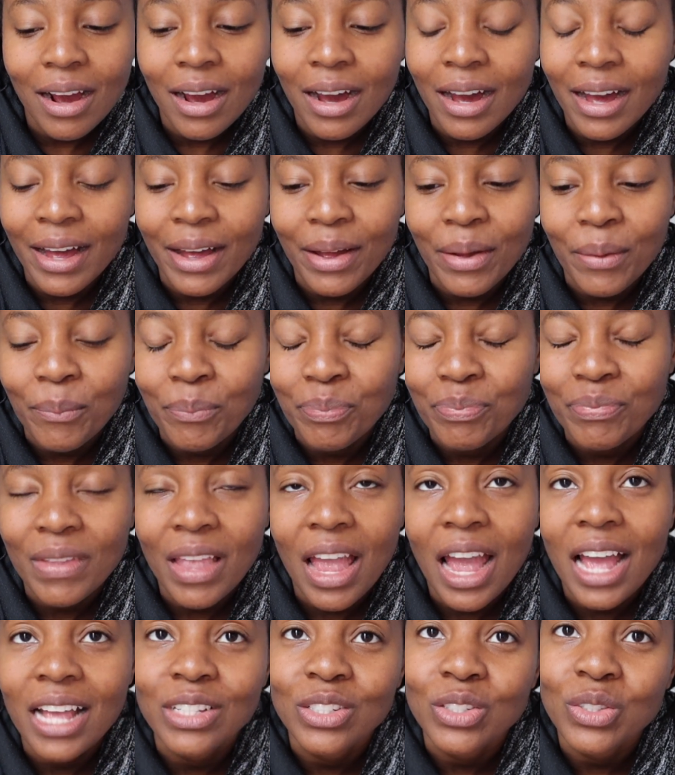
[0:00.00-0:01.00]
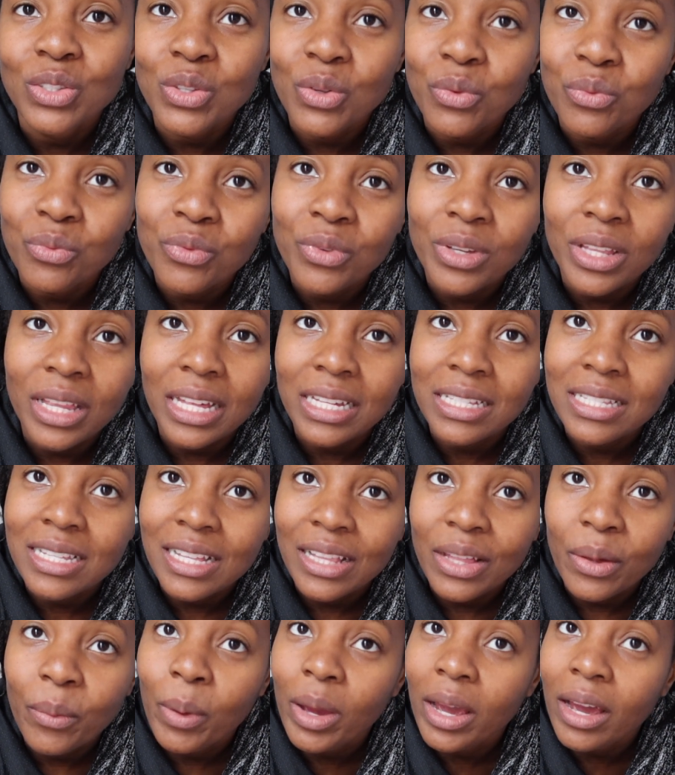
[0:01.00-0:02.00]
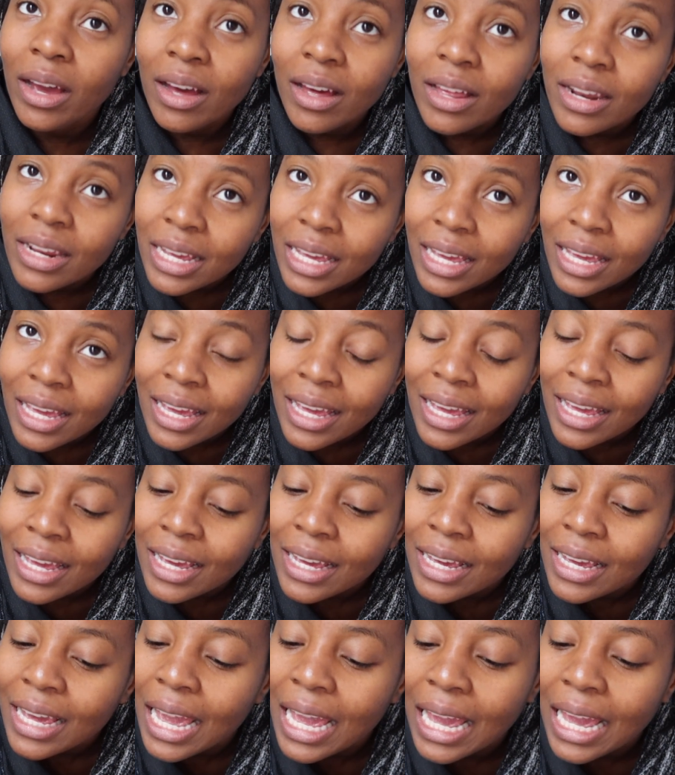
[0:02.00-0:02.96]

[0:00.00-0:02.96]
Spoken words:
I just don't feel like dealing with cutting